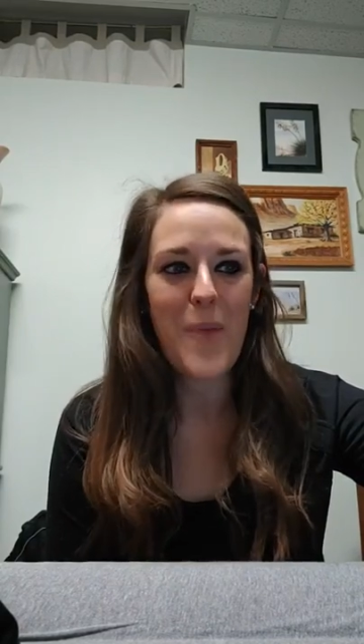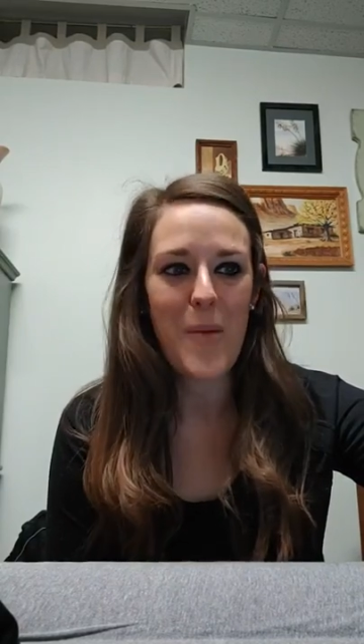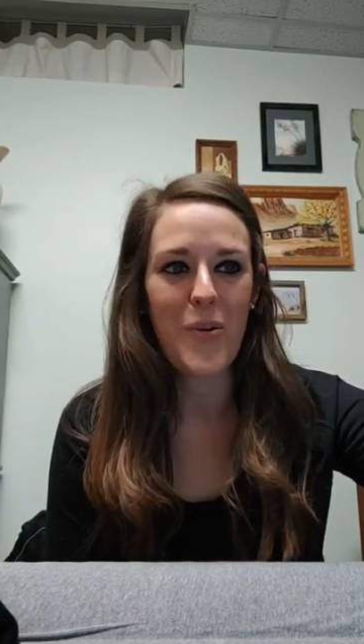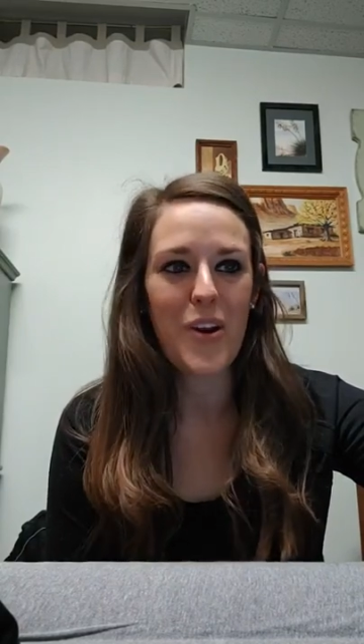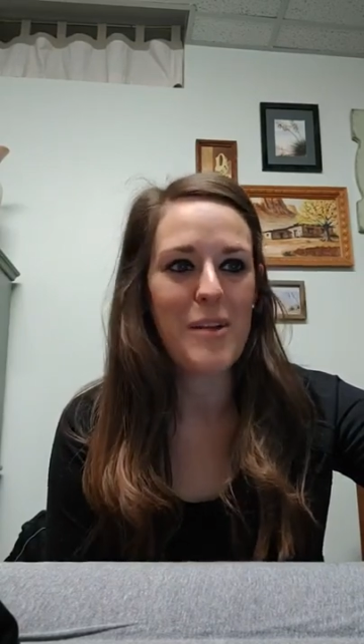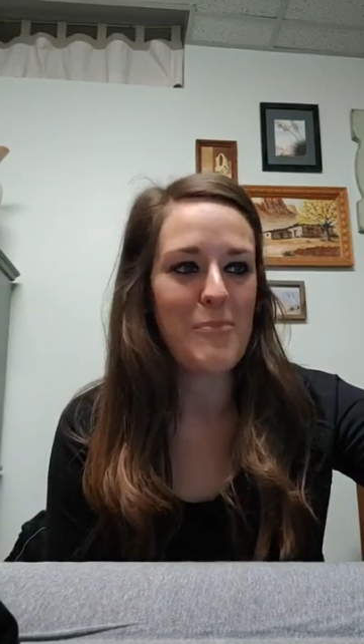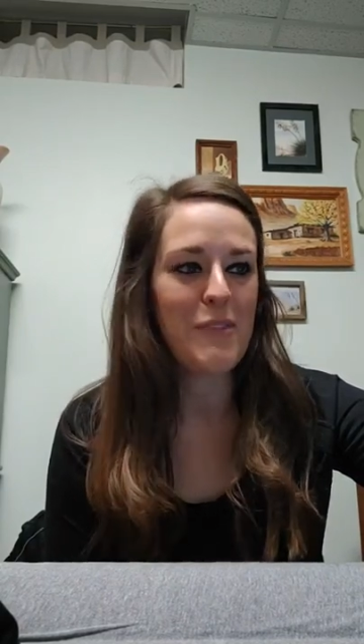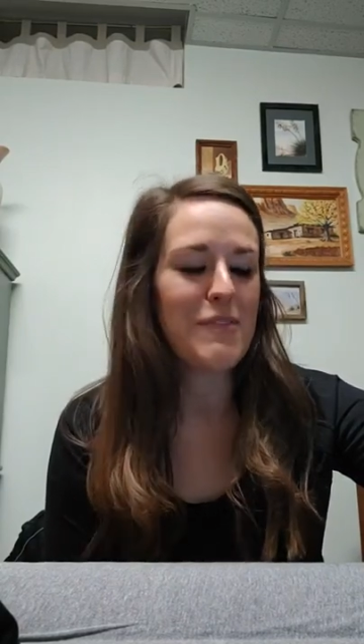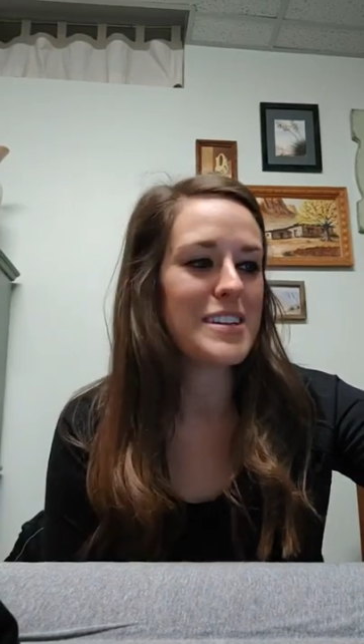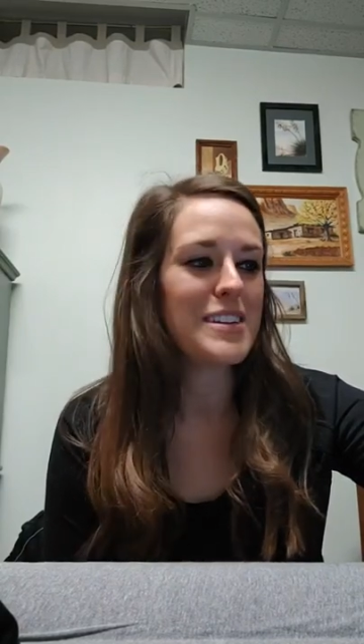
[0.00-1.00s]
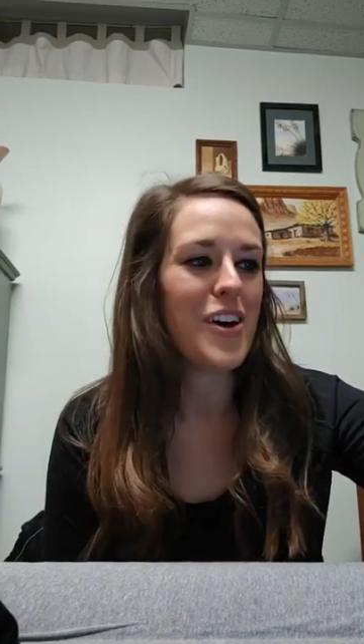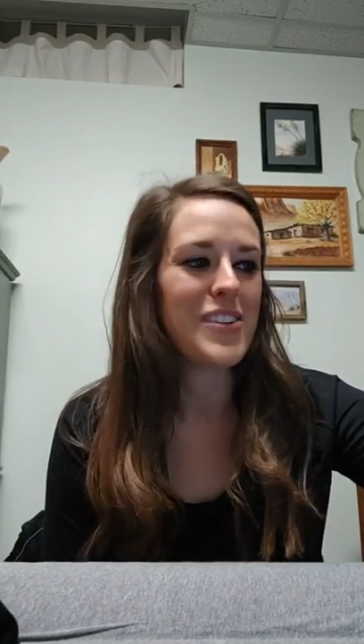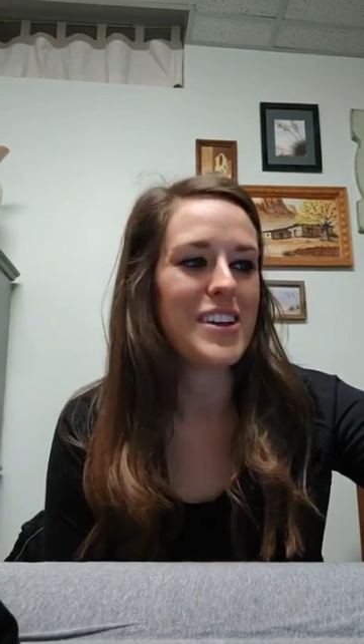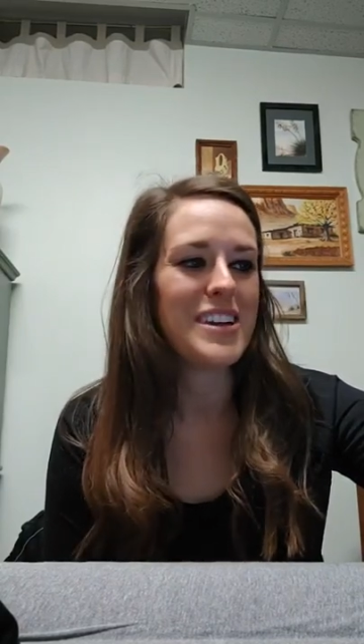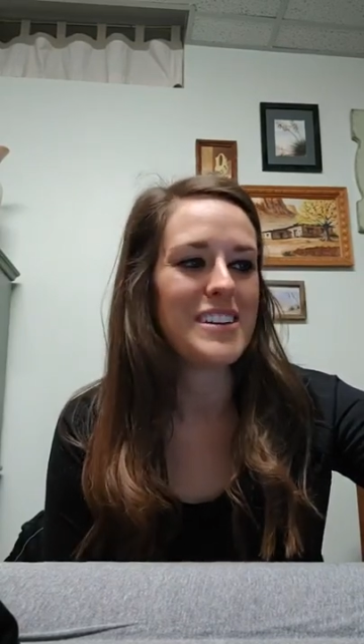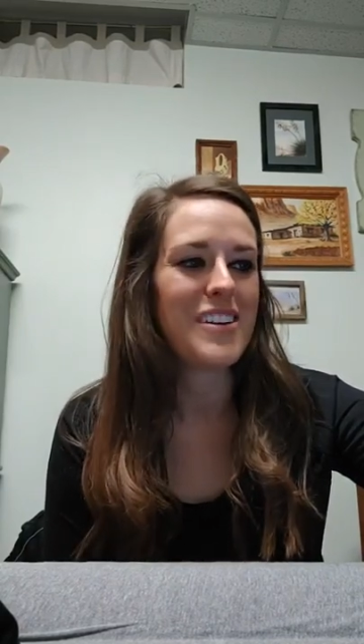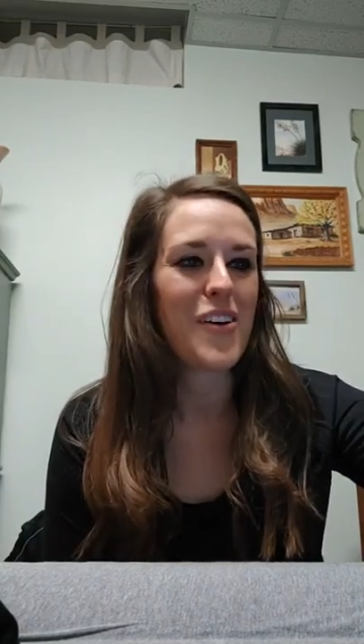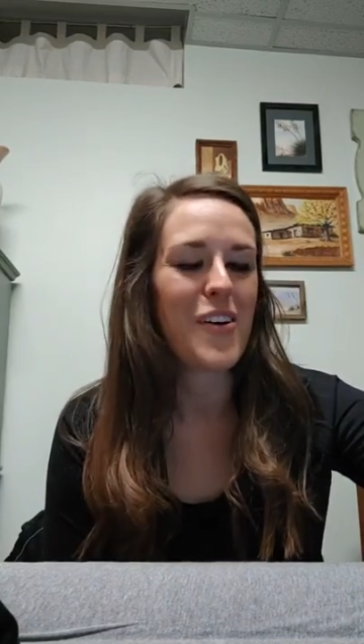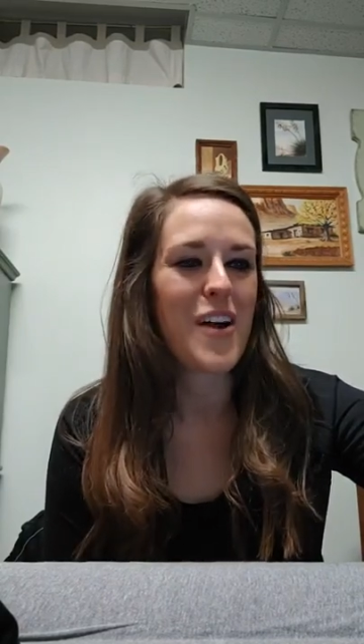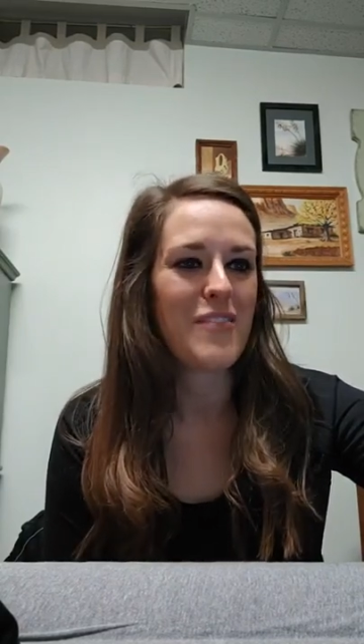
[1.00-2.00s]
paper copy of the online
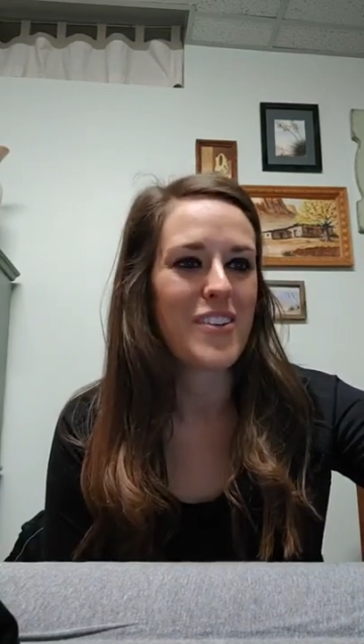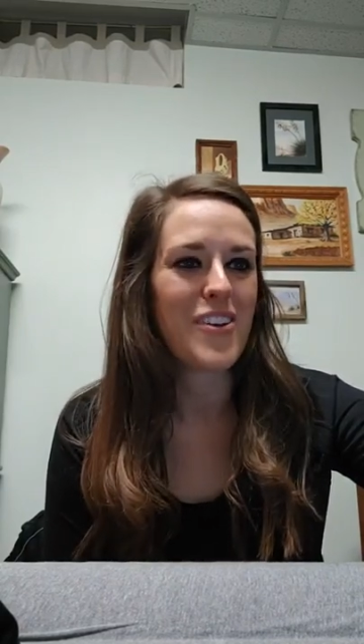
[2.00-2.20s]
or of the,